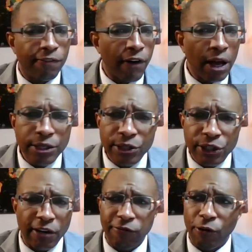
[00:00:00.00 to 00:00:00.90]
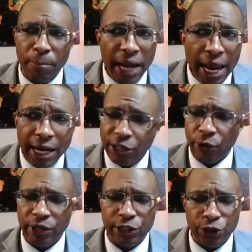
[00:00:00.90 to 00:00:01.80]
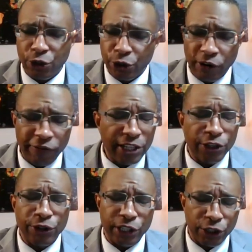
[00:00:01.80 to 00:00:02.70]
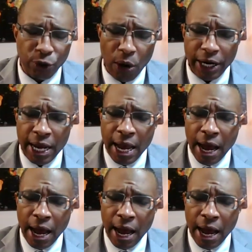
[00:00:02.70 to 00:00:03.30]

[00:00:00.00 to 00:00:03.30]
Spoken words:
funds, for banks, for institutional investors, and so on,